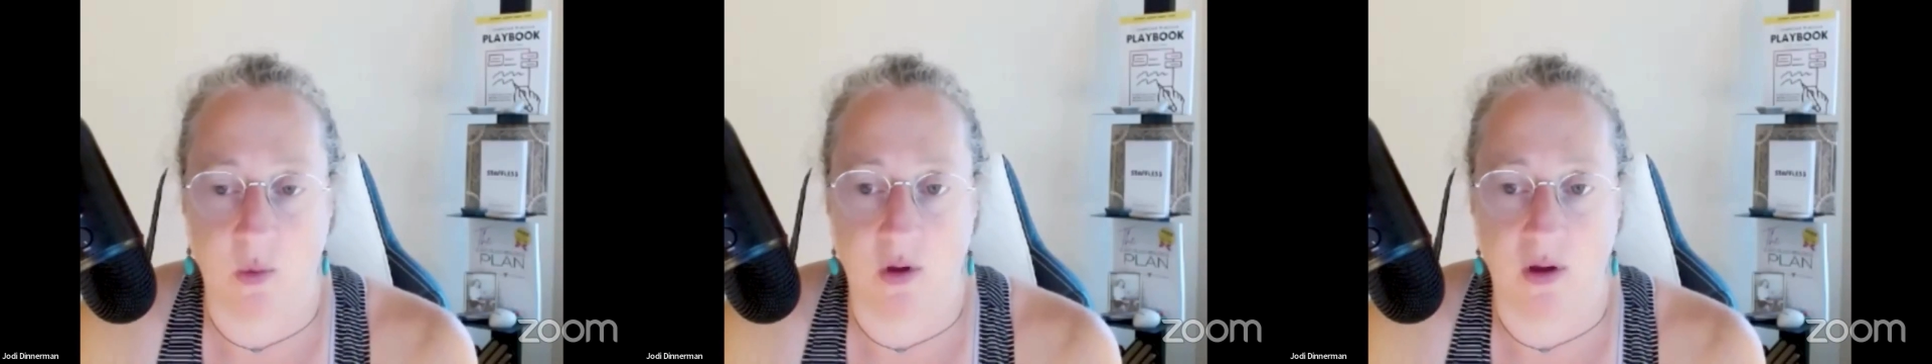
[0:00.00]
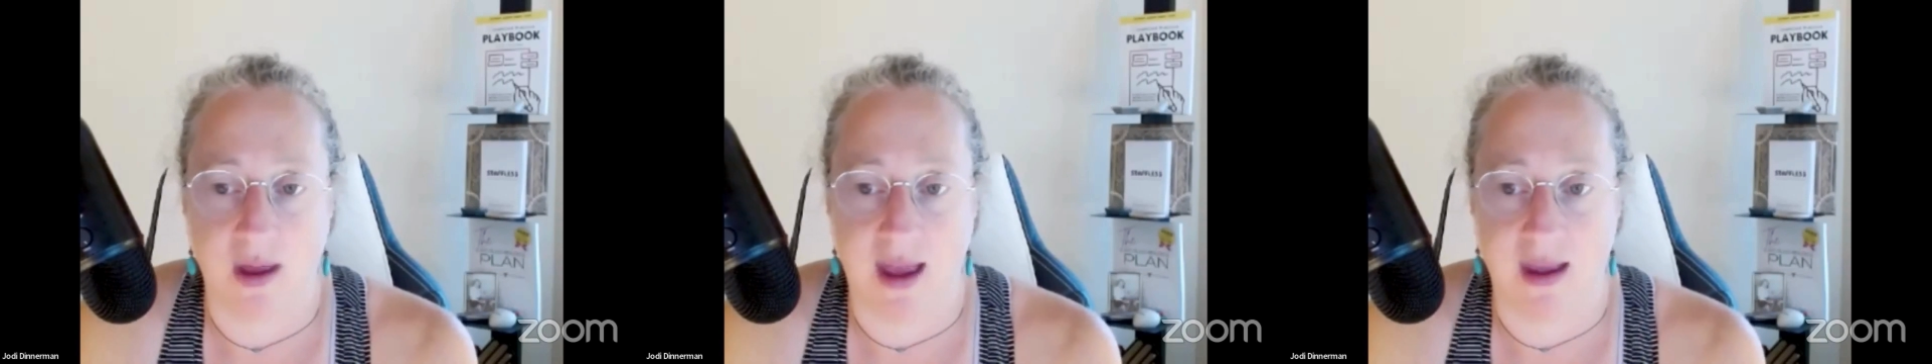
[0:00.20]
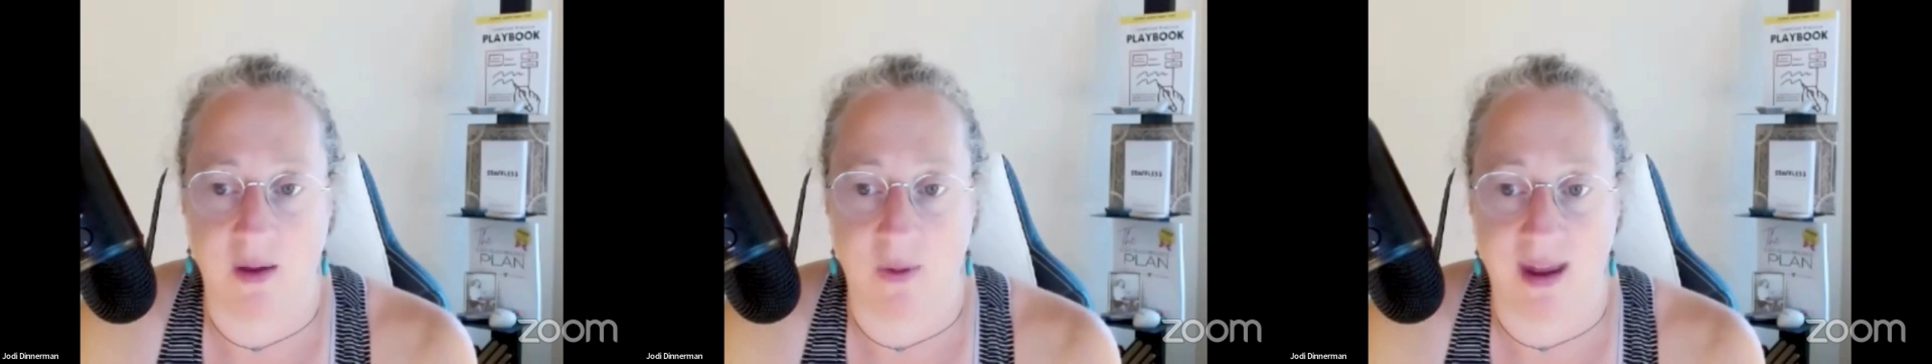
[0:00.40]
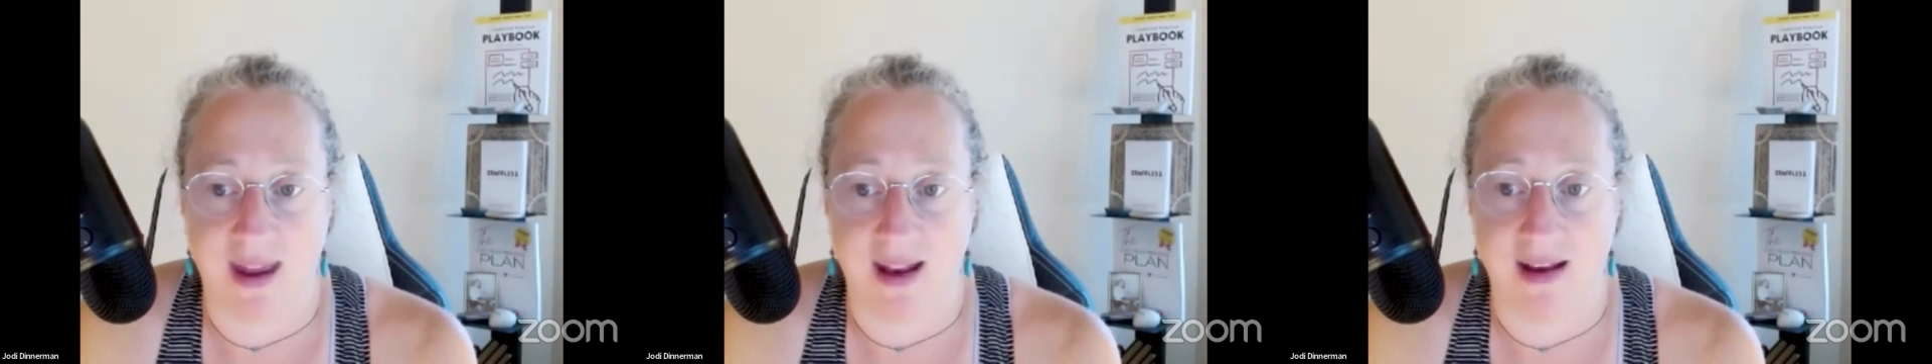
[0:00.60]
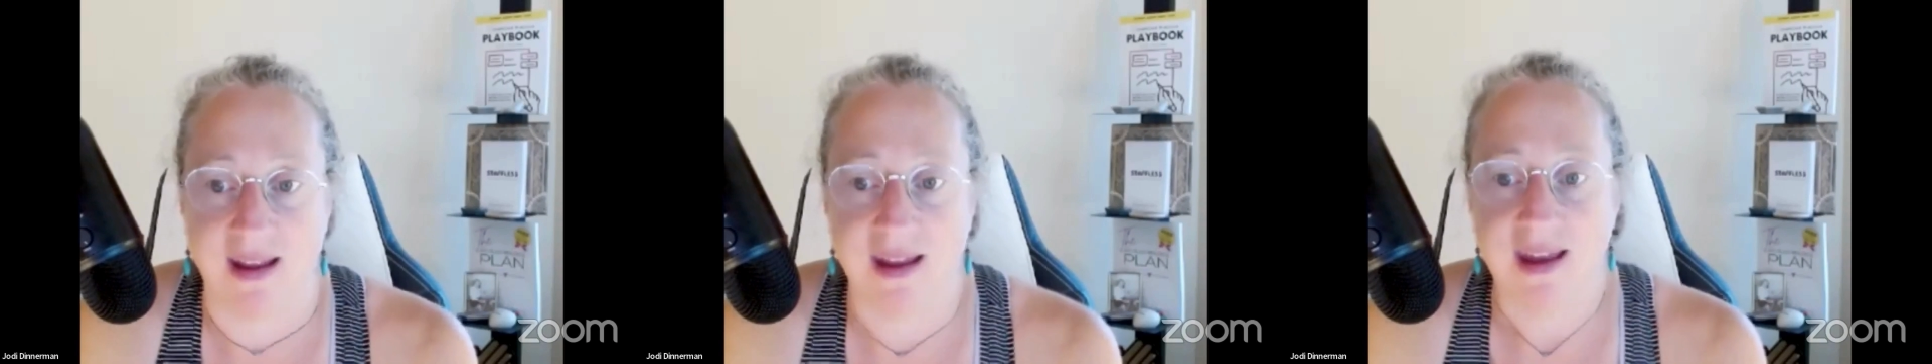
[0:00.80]
we'll get you
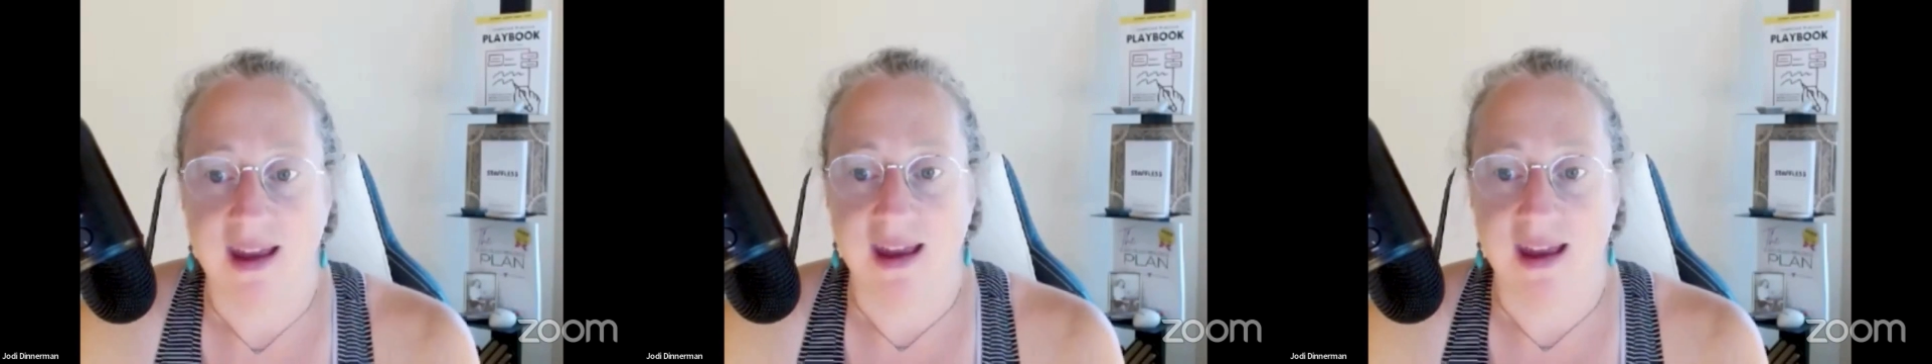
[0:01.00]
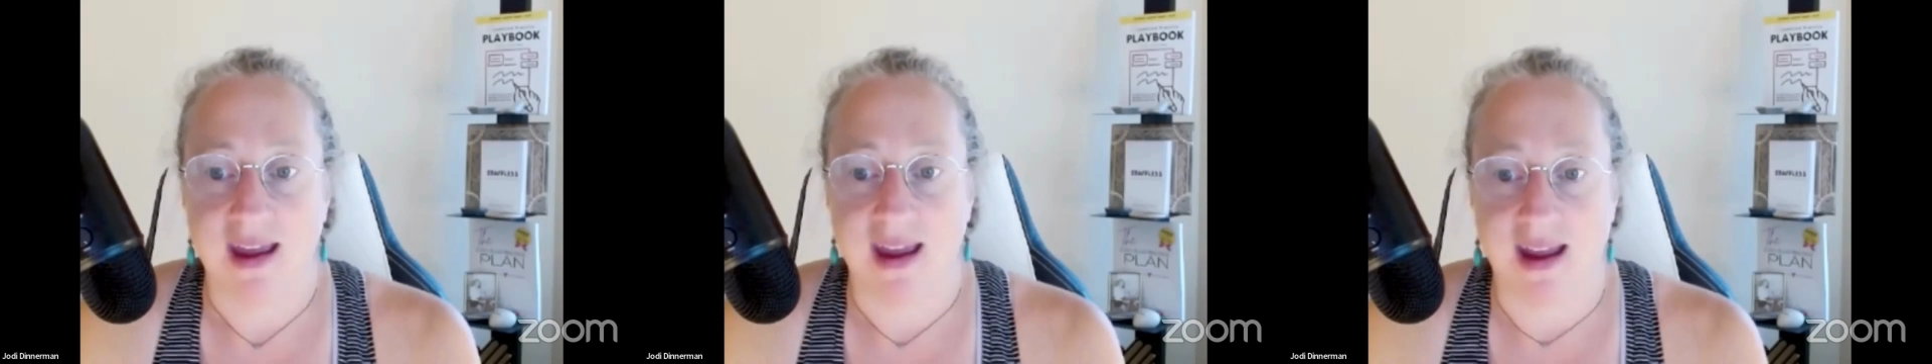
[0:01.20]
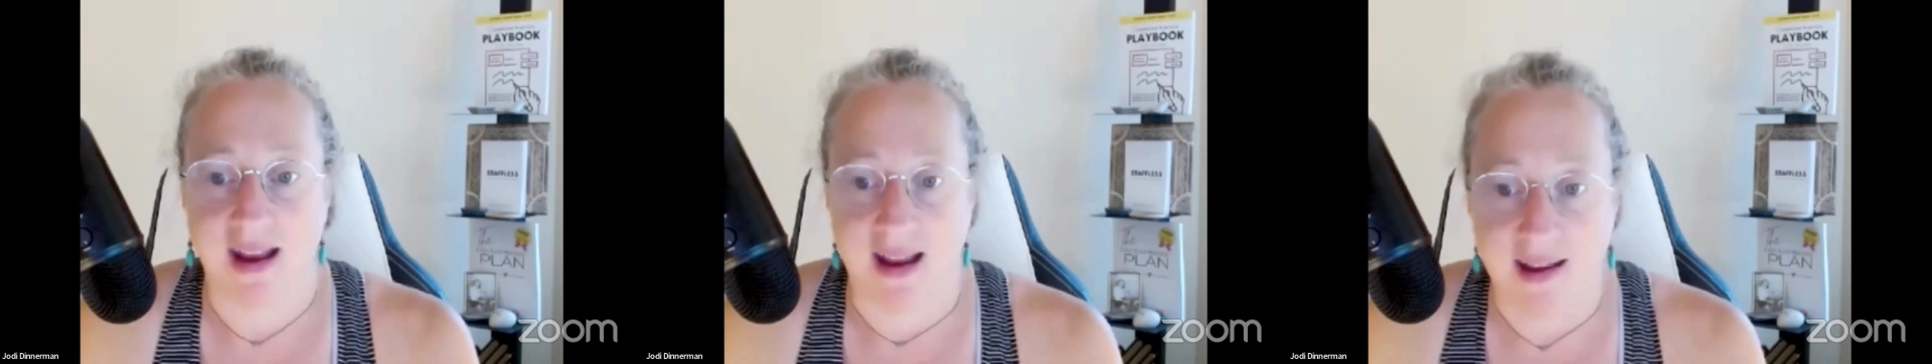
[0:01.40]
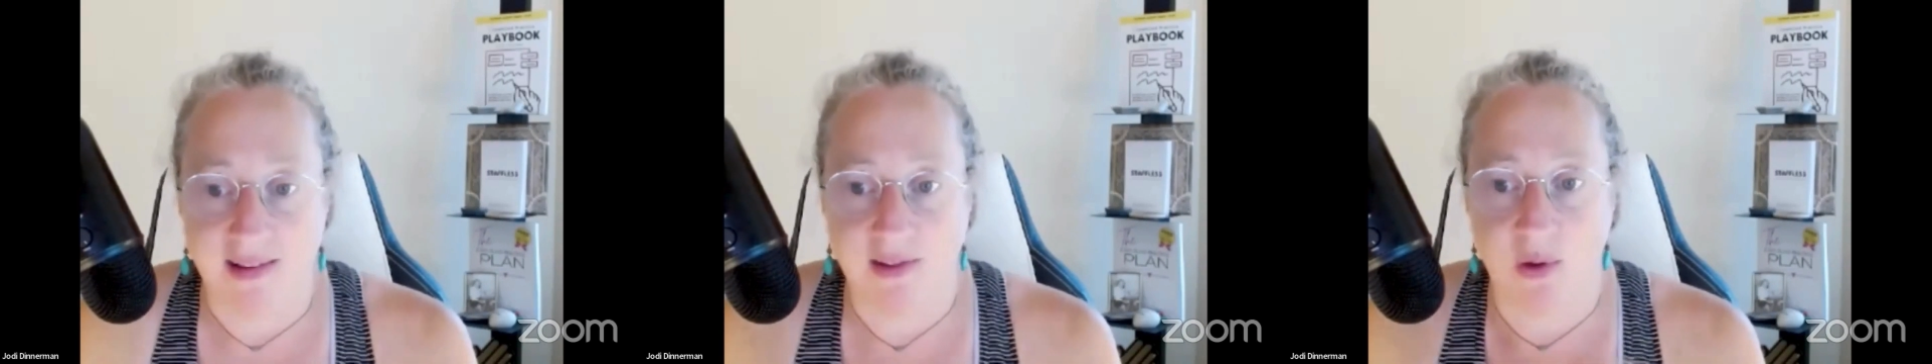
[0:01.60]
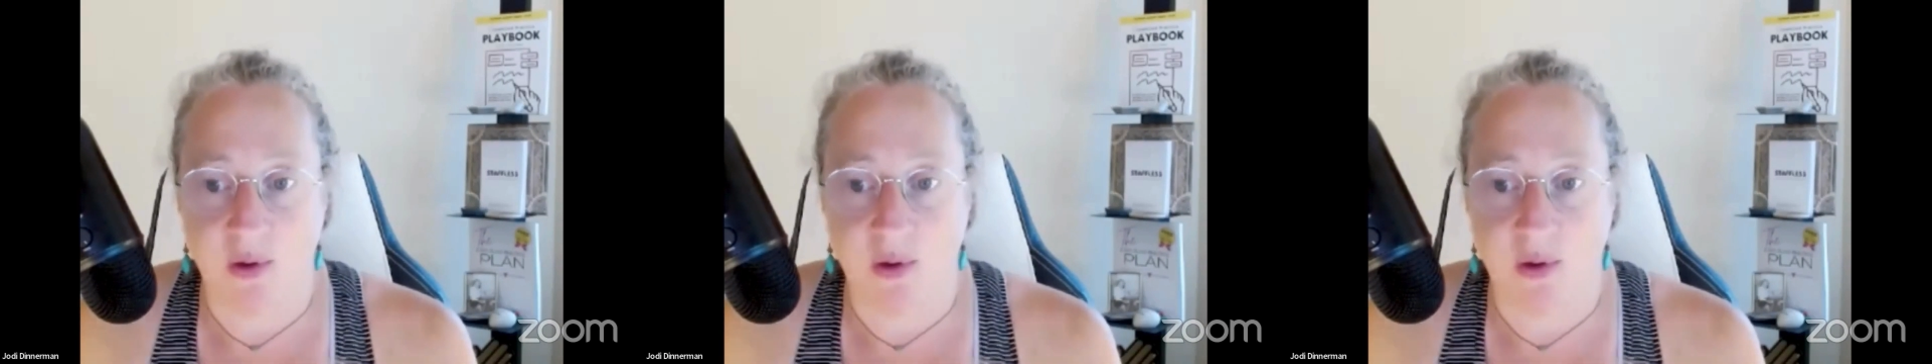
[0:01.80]
in. It is